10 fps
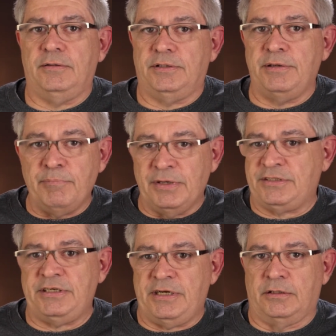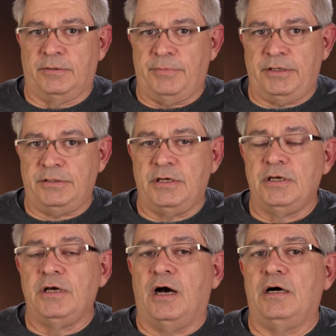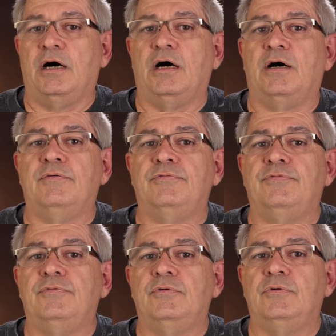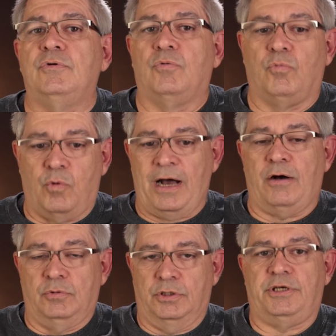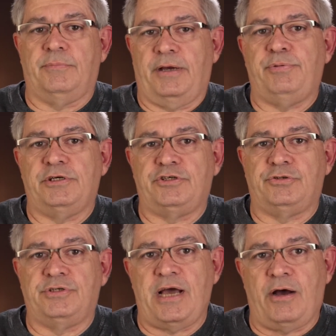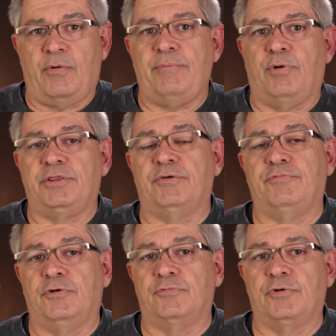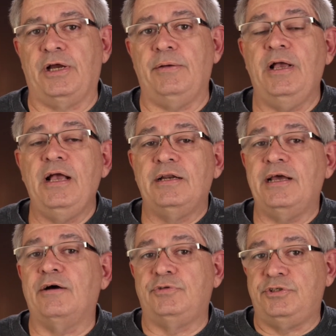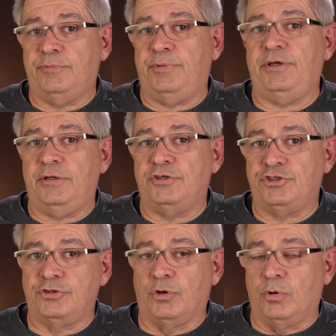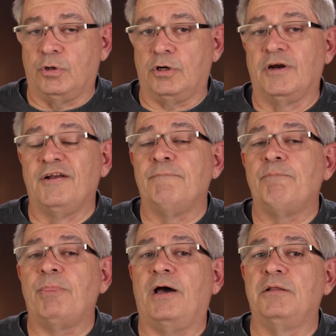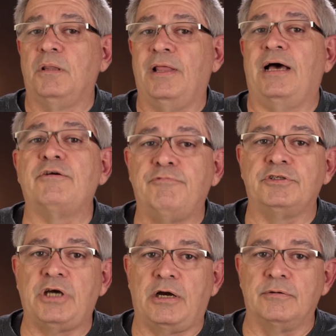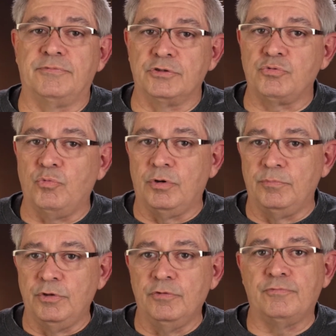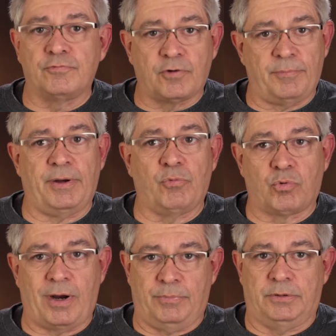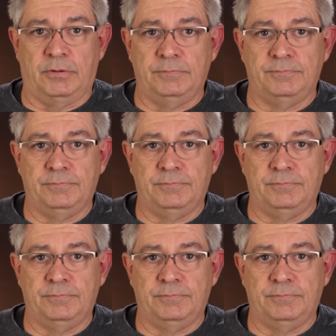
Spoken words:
the missing element of, wow, look at my pictures now, I bought the full frame? Now, to be sure, a lot of photographers will move from a Rebel,